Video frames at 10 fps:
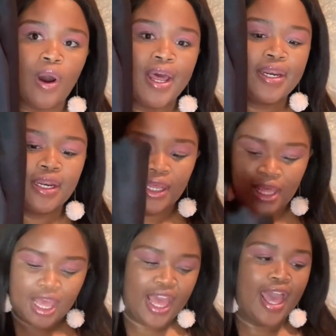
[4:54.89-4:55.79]
one,
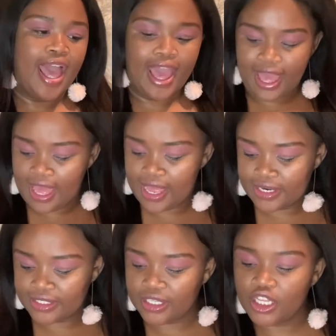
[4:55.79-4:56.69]

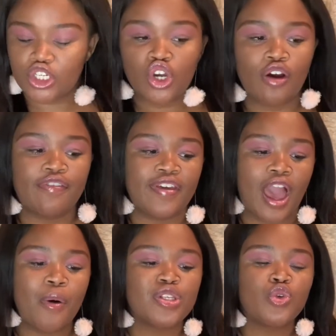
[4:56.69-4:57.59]
and the toffee.
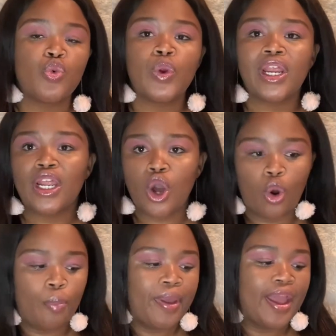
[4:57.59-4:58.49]
I was really
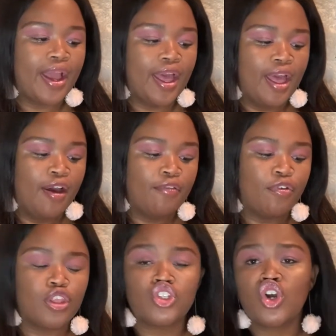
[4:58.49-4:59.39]
hoping
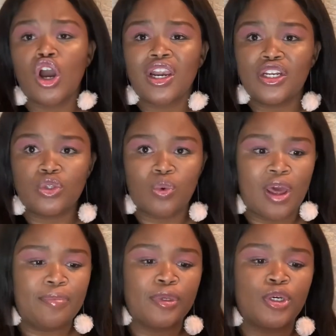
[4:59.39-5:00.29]
for the chocolate
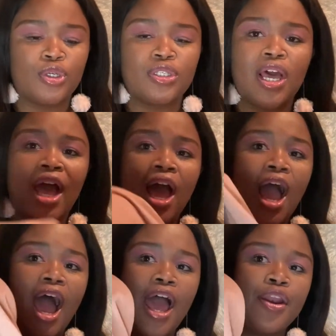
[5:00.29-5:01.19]
one because
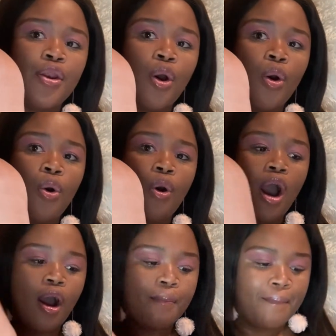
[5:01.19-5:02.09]
I know
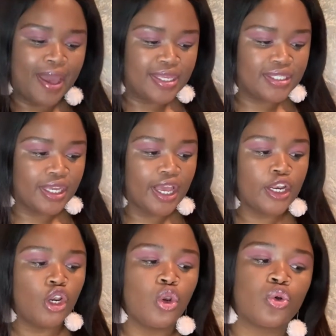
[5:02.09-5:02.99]
how amazing
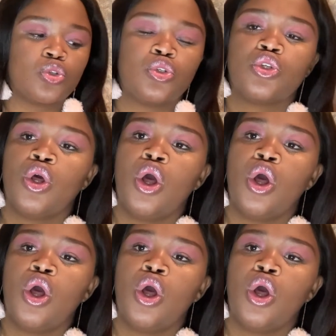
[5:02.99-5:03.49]
it looks